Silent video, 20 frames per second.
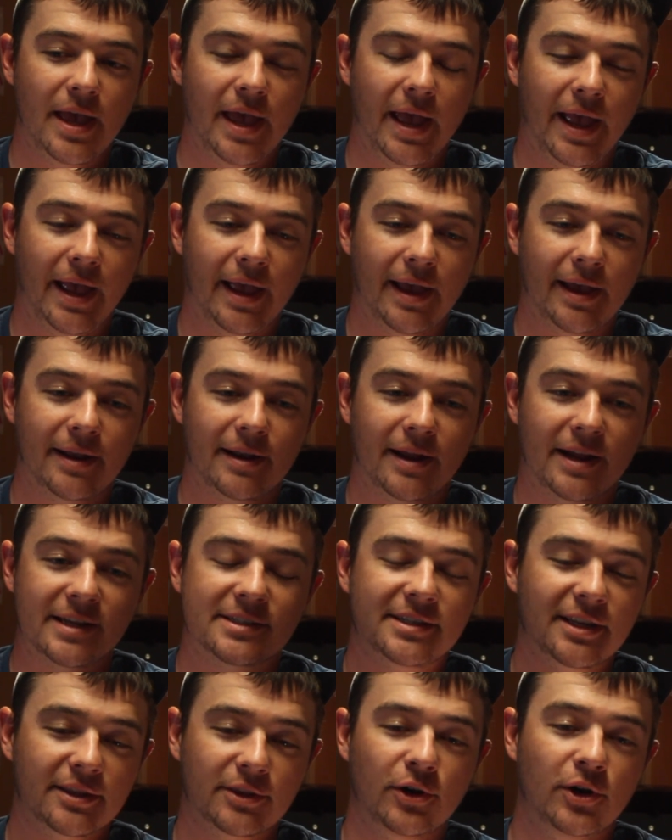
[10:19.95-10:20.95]
And I
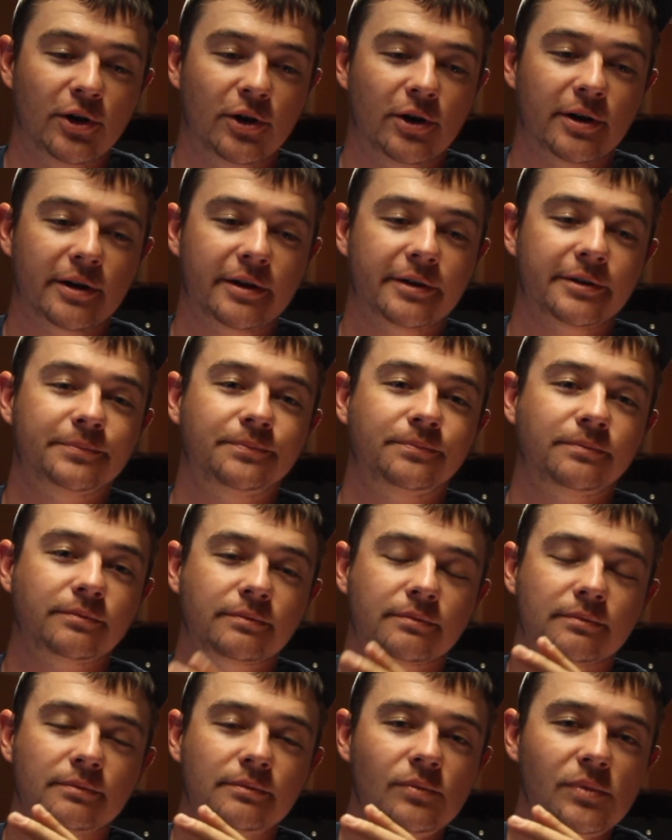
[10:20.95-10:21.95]
set the hook,
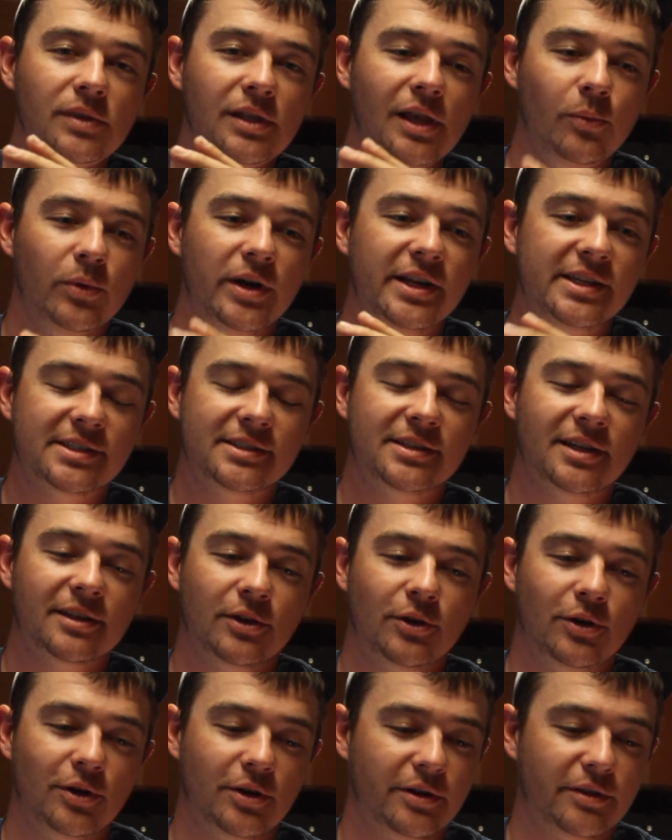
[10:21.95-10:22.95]
and when I set
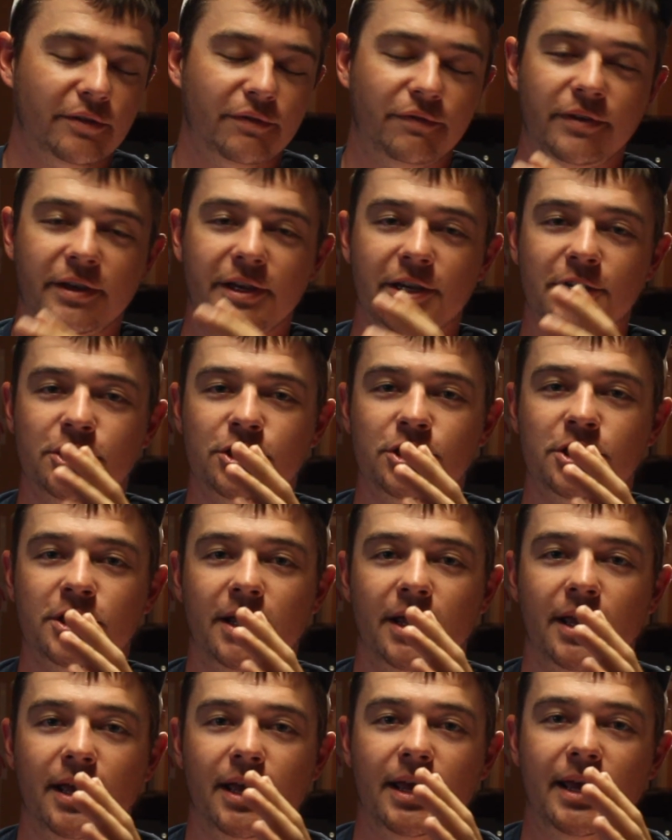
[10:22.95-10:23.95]
the hook on the fish,
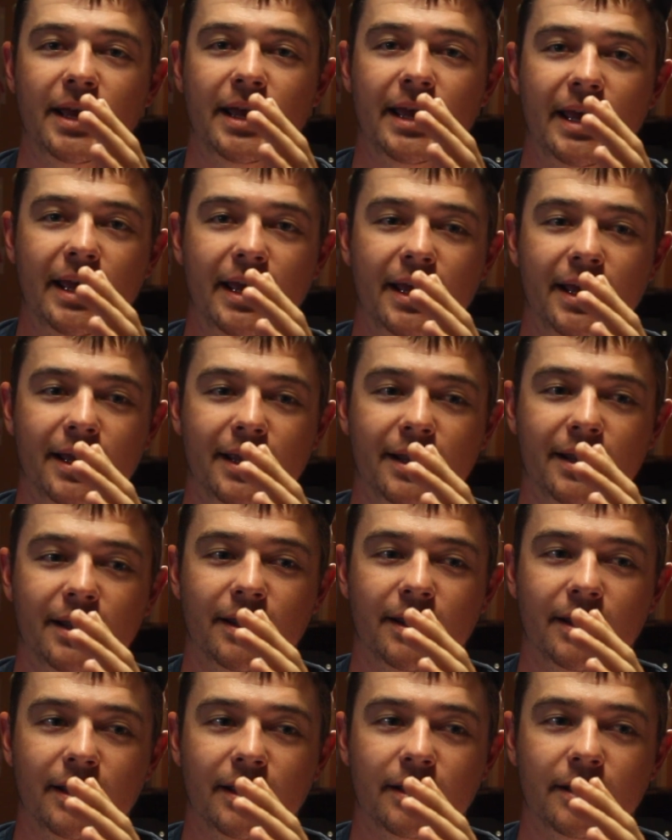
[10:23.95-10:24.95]
it
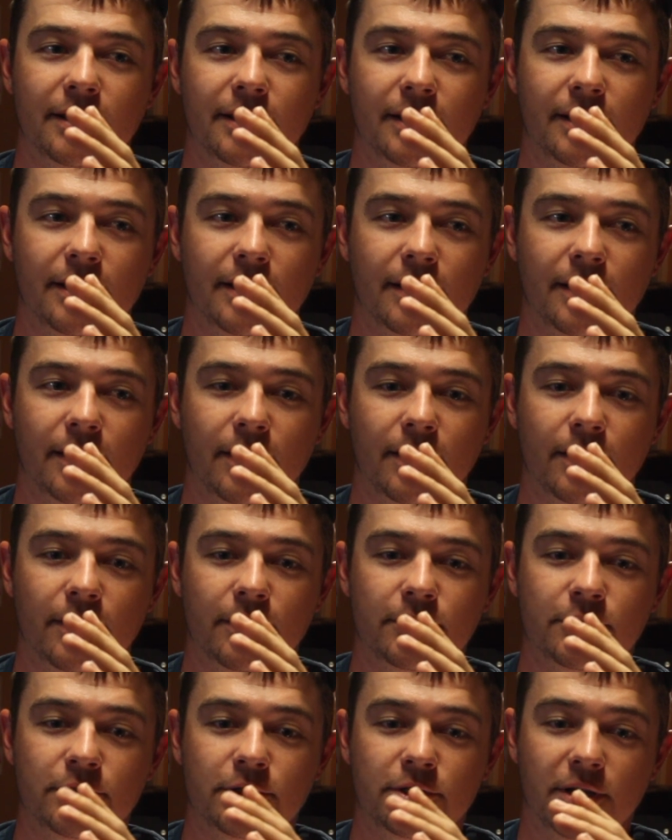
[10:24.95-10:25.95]

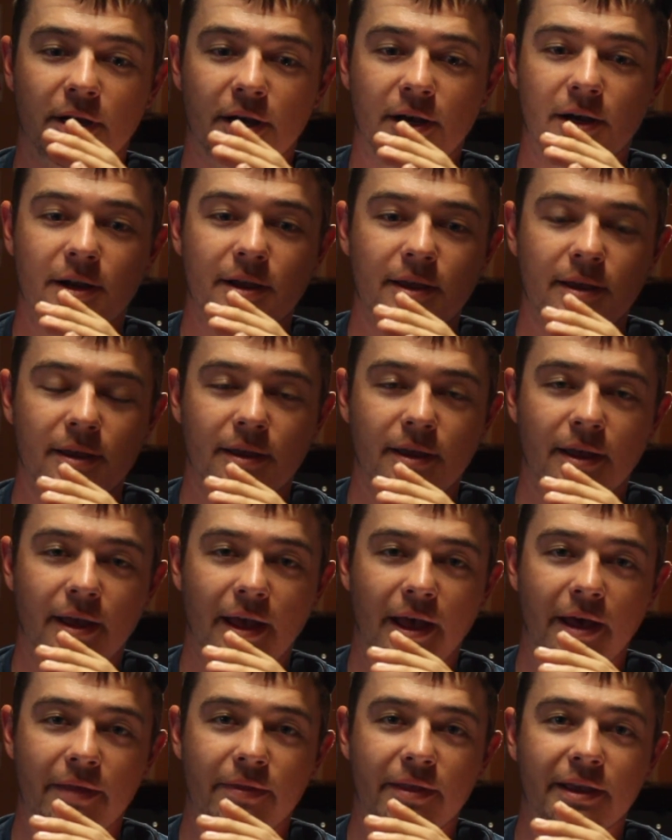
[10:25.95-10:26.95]
dug
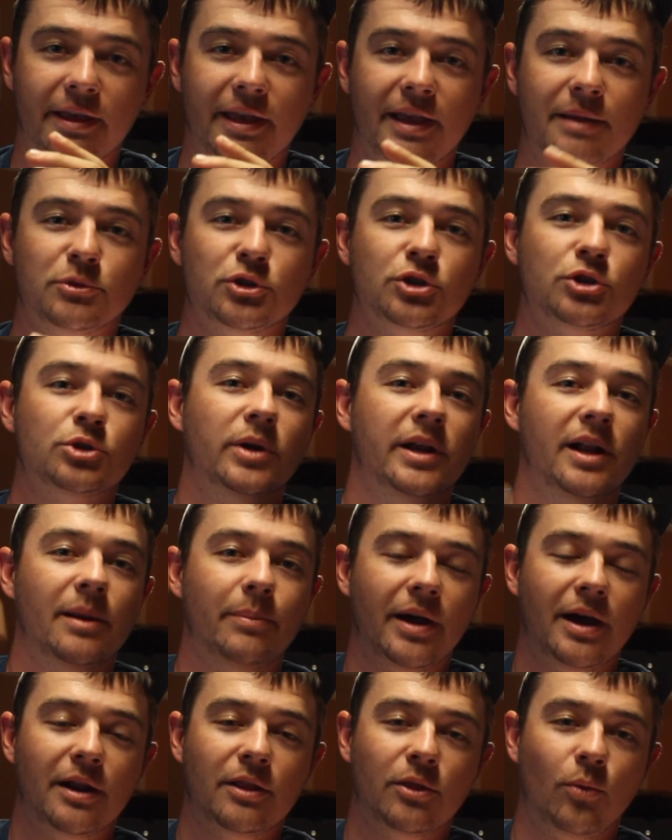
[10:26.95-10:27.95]
and then came straight
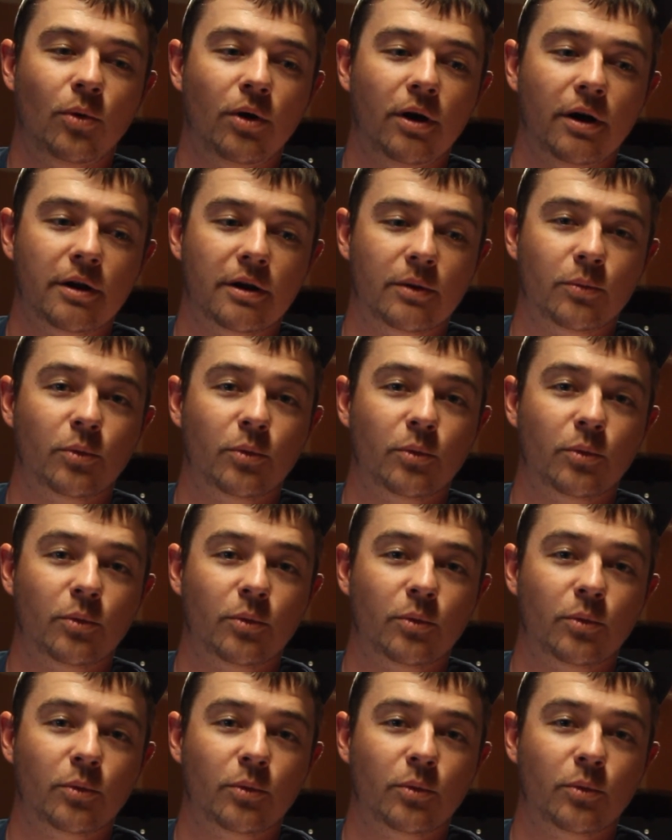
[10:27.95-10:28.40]
up out of the water.